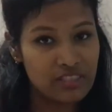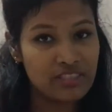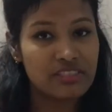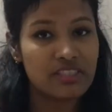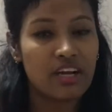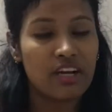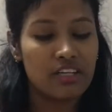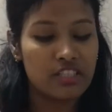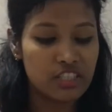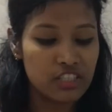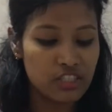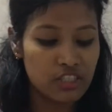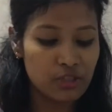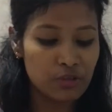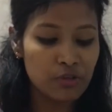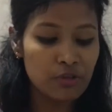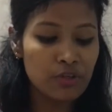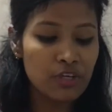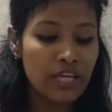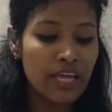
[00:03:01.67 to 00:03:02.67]
this
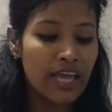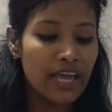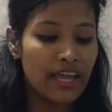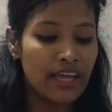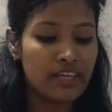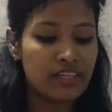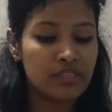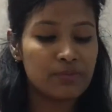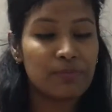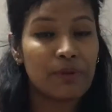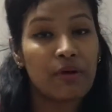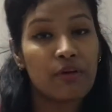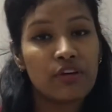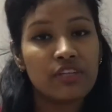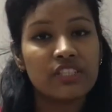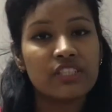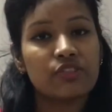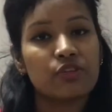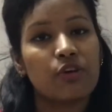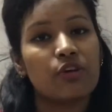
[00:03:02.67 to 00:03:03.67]
Arduino and
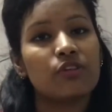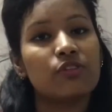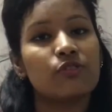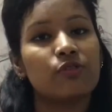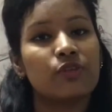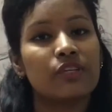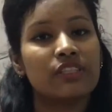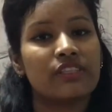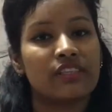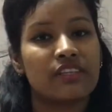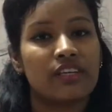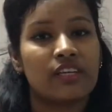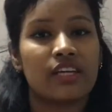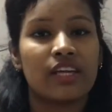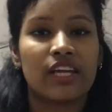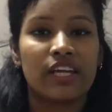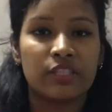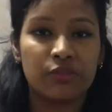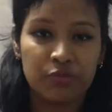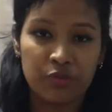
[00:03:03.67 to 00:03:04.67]
powered it on with a
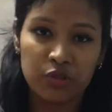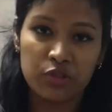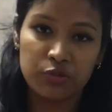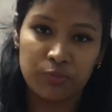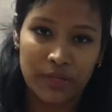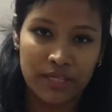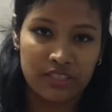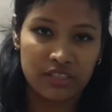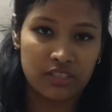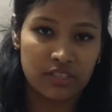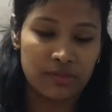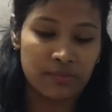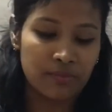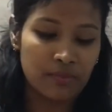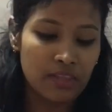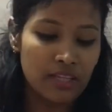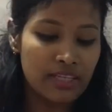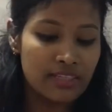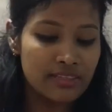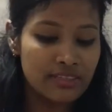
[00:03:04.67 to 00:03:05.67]
8-volt battery.
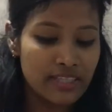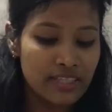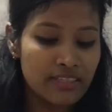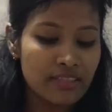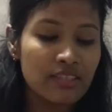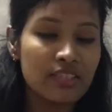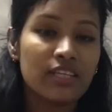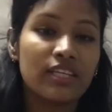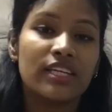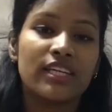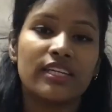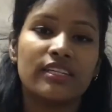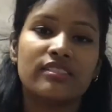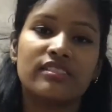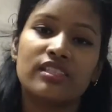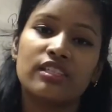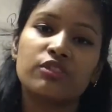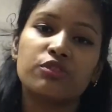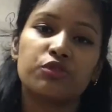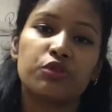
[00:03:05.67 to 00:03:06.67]
Then it
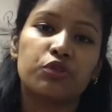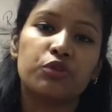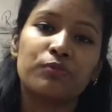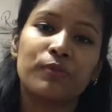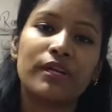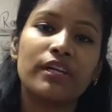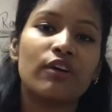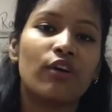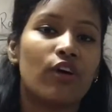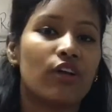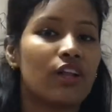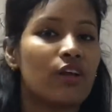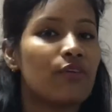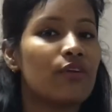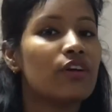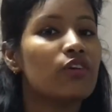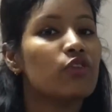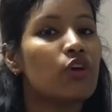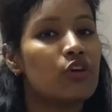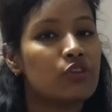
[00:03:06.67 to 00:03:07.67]
just occupied all
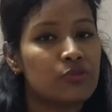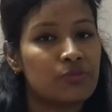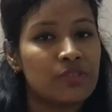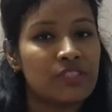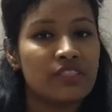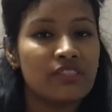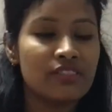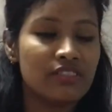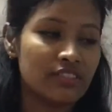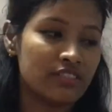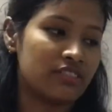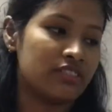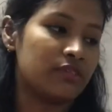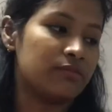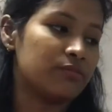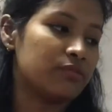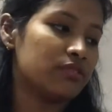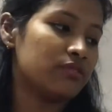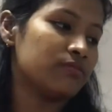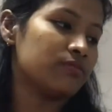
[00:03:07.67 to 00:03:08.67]
our automation
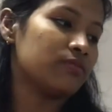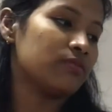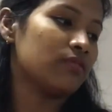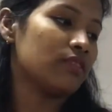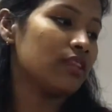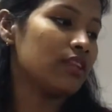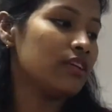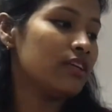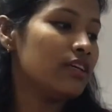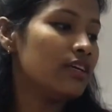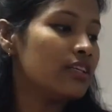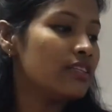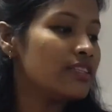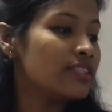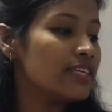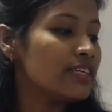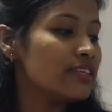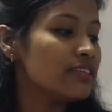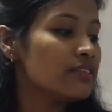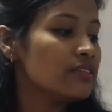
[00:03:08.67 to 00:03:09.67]
systems.
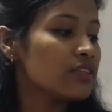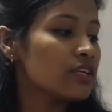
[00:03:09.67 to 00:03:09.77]
Then